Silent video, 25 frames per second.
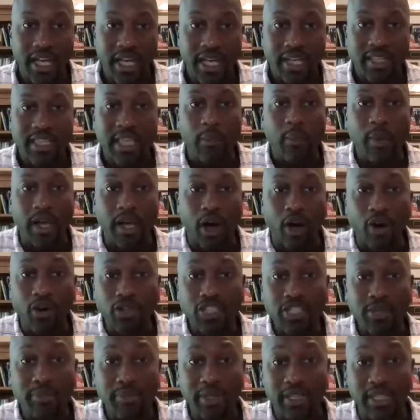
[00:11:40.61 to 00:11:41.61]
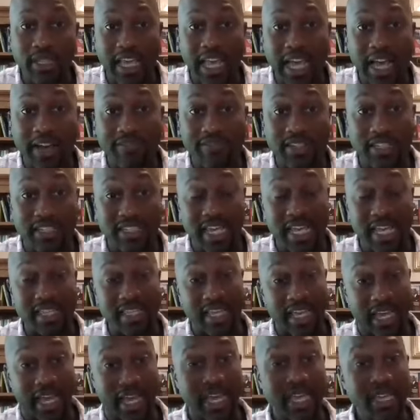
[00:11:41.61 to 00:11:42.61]
that we ultimately have to take the
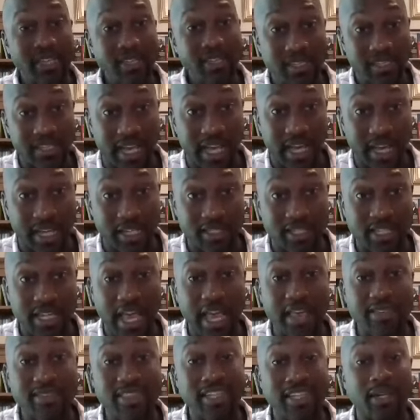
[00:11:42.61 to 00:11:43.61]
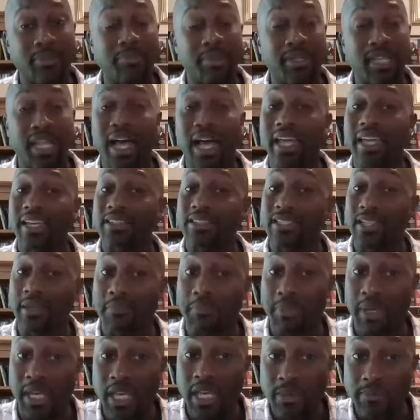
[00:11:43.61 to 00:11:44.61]
insights and then apply it to
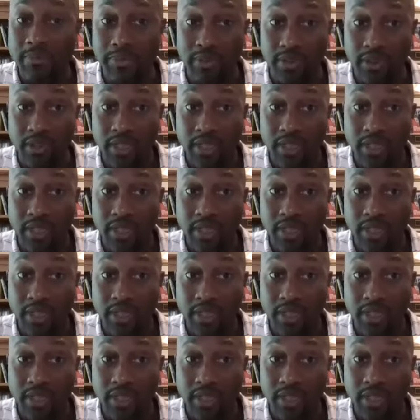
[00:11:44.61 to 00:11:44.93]
people.